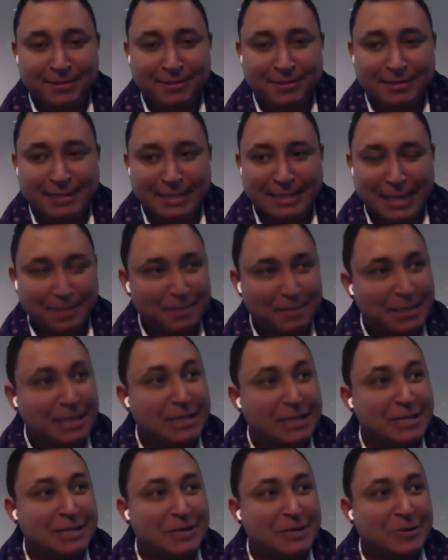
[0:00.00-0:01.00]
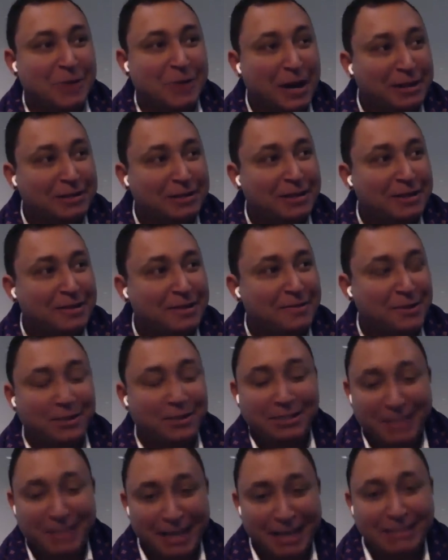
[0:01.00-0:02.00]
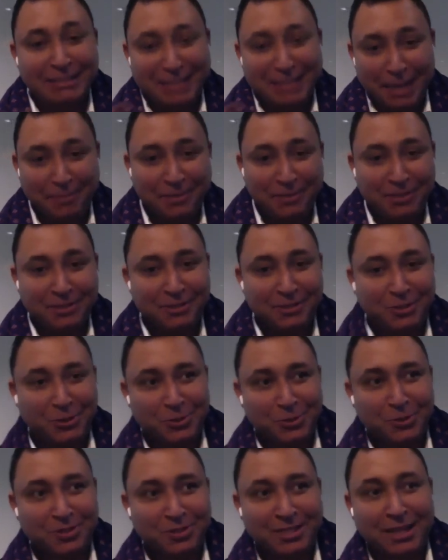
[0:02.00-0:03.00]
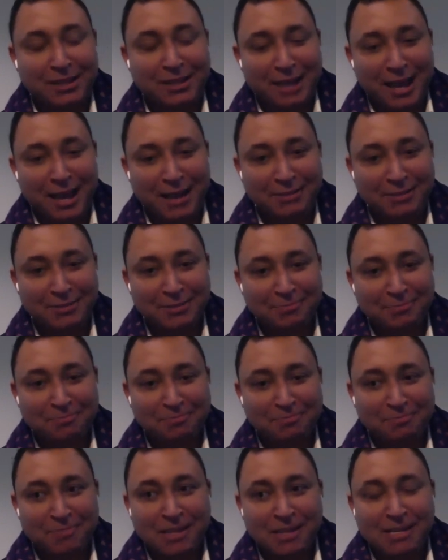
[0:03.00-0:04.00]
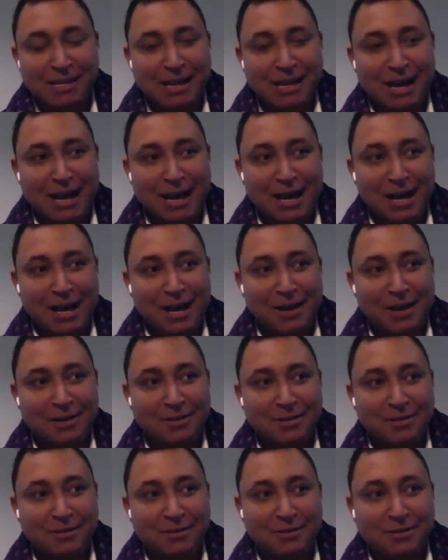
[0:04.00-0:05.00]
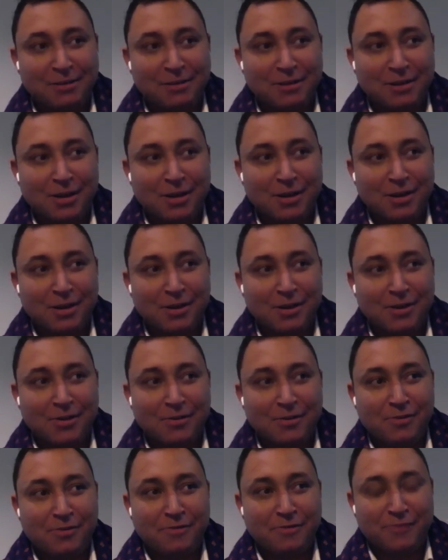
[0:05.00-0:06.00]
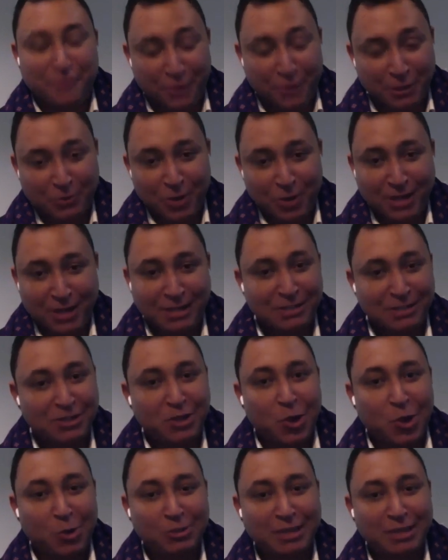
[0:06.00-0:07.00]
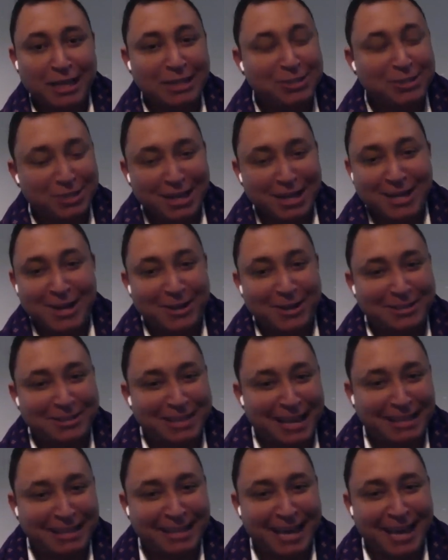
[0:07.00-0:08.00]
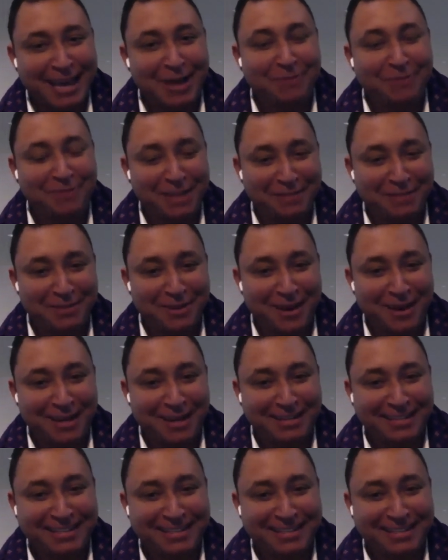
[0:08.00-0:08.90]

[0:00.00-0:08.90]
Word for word: Yeah. Well, there are ten steps to selling a house. Uh, the first one is call Deej and I'll take care of the other nine.